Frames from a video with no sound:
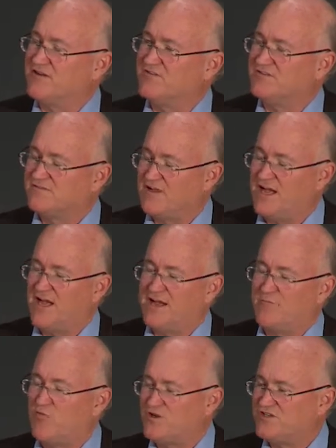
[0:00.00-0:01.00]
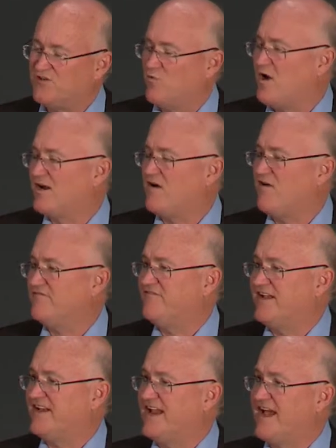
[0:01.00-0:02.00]
There's, uh, I can point you to one called
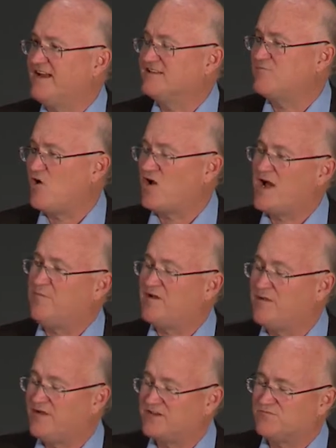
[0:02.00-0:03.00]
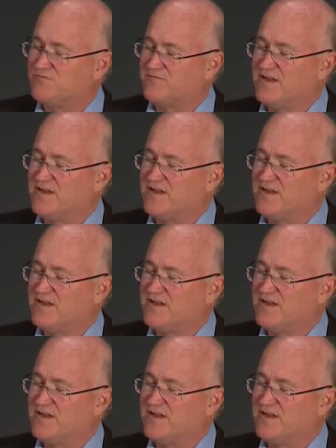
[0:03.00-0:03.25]
Vignette, small company, but it's,